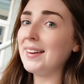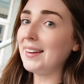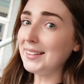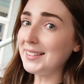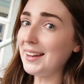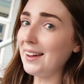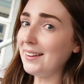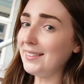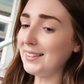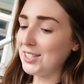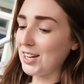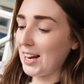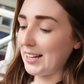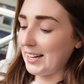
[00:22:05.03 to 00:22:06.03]
It's a healthy
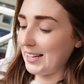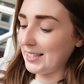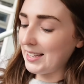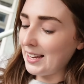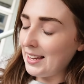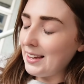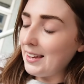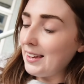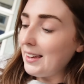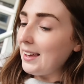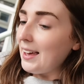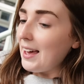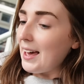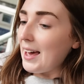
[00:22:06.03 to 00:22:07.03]
Chinese.
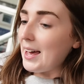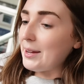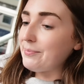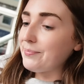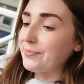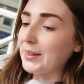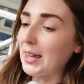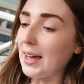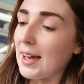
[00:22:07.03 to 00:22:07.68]
And